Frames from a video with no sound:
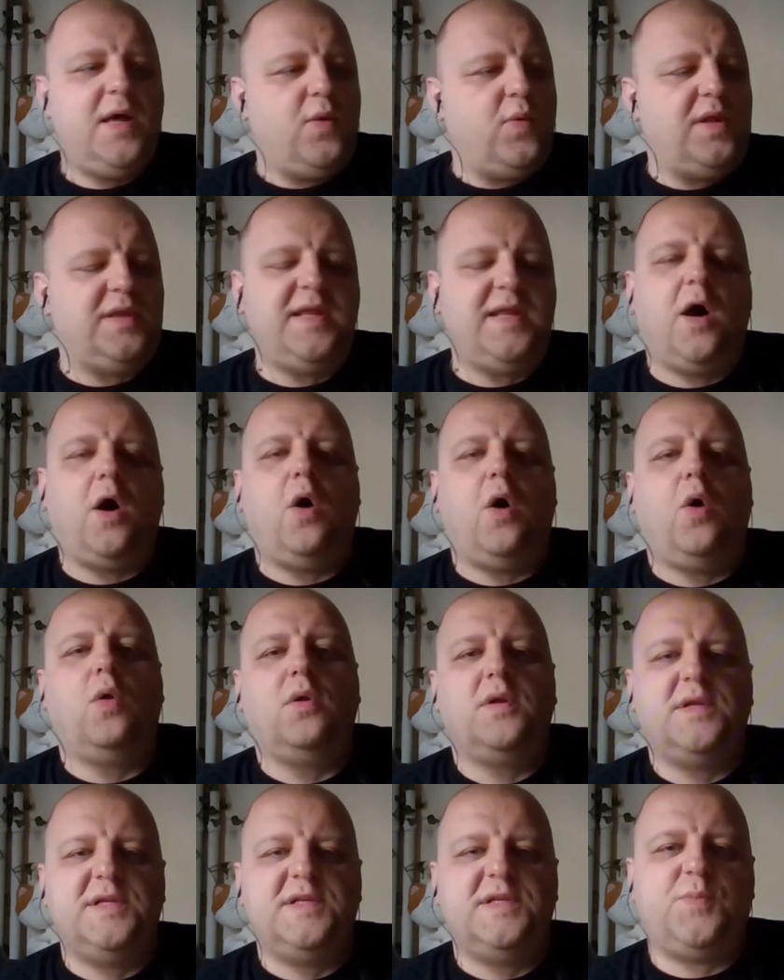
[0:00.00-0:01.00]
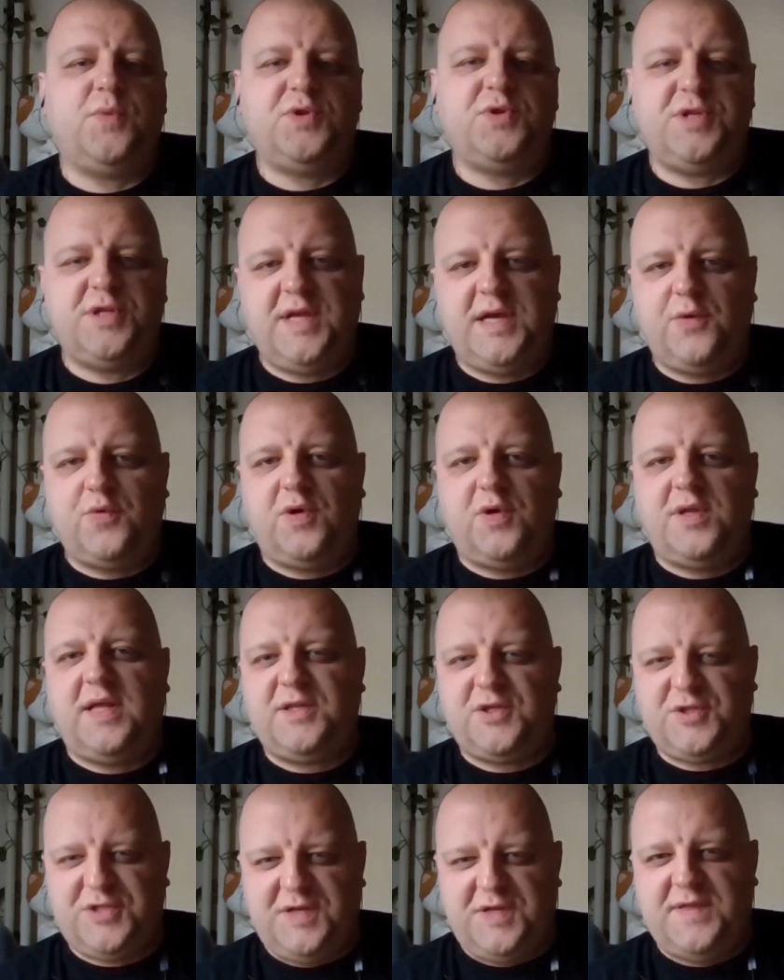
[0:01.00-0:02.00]
Well, this Montenegro
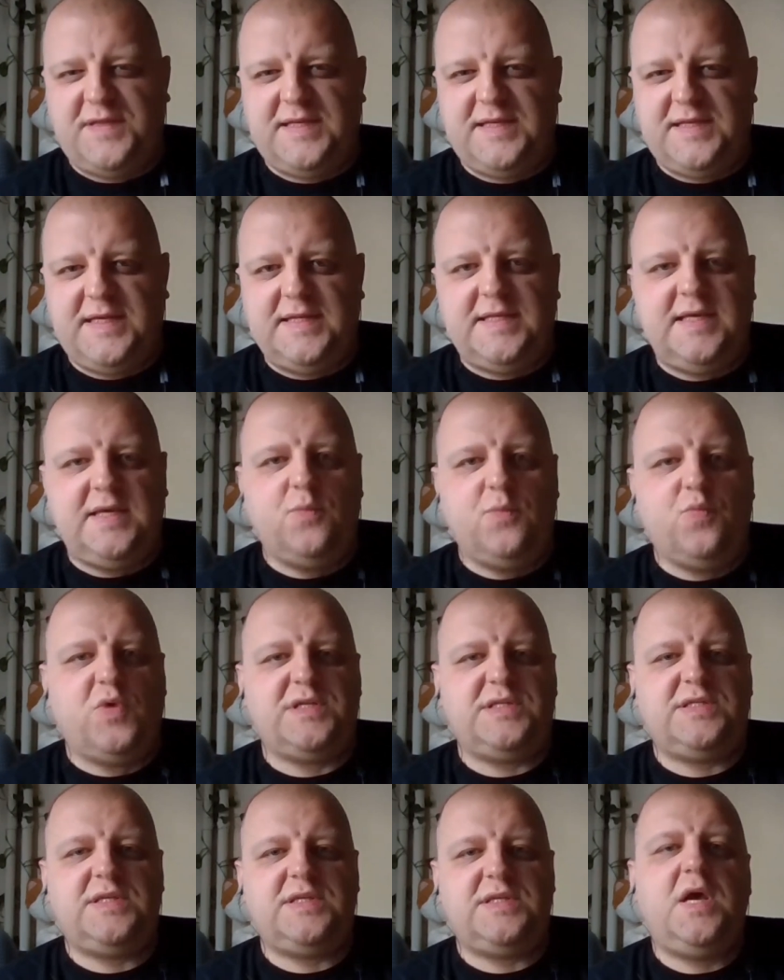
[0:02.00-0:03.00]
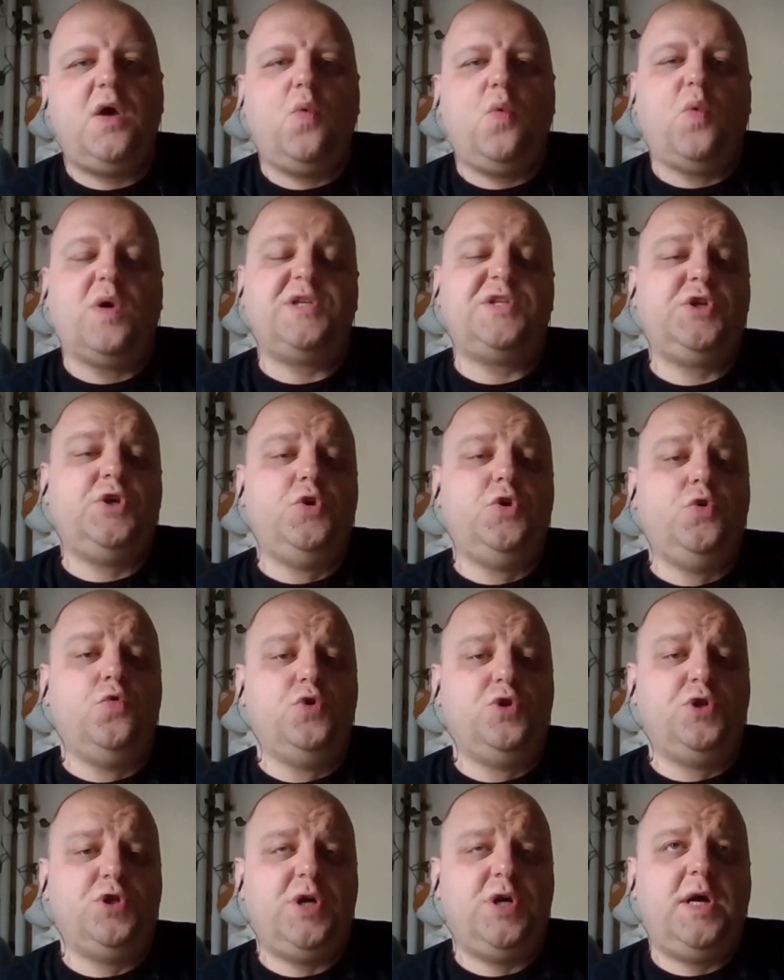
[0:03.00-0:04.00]
under 17 team was
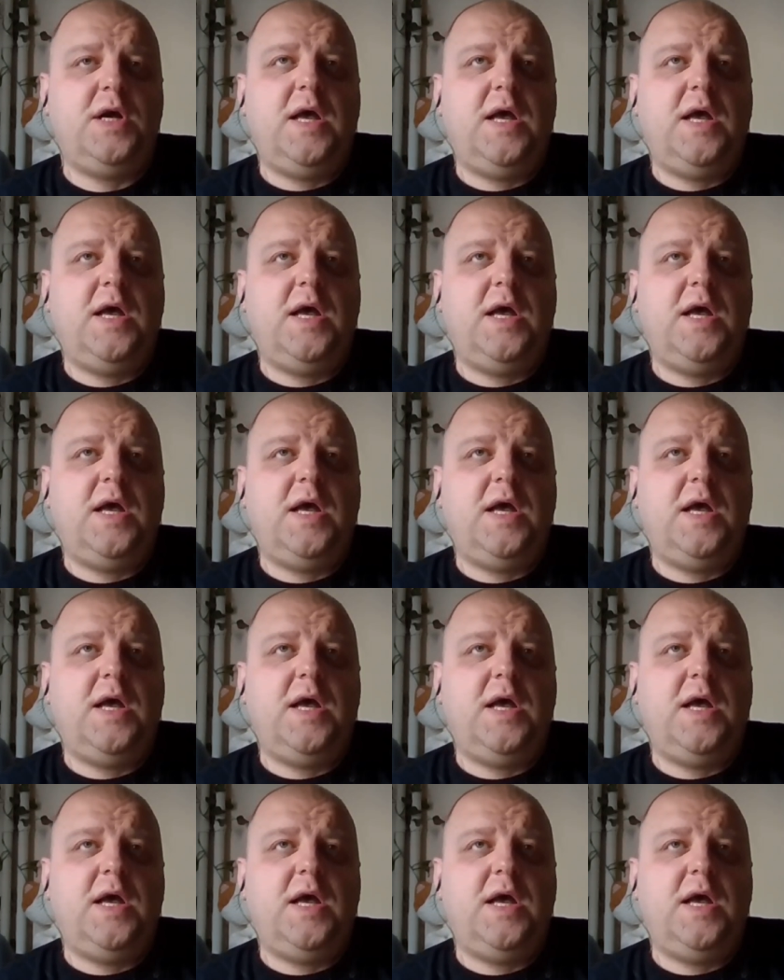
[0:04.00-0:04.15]
huge.